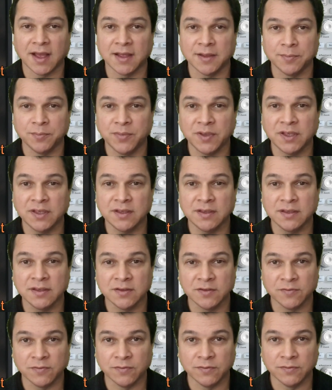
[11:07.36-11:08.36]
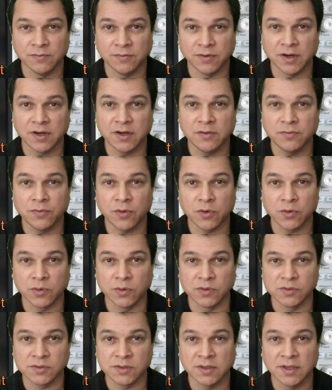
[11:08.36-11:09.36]
And be very
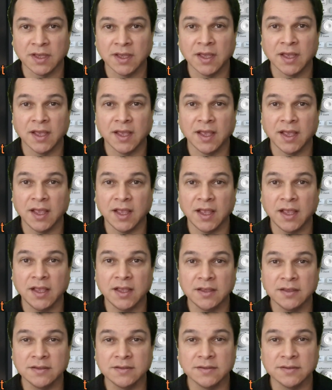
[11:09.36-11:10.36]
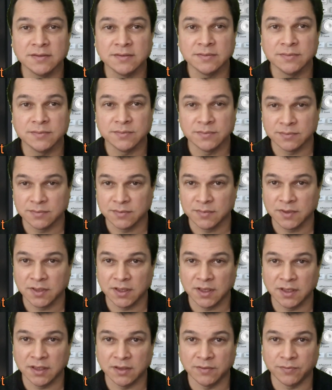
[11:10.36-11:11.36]
focused in,
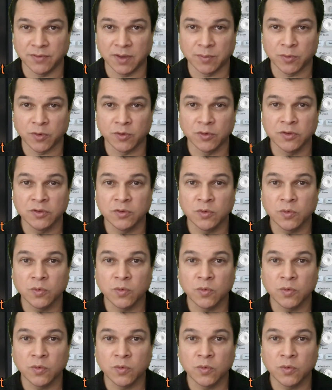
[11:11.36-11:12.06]
if I'm going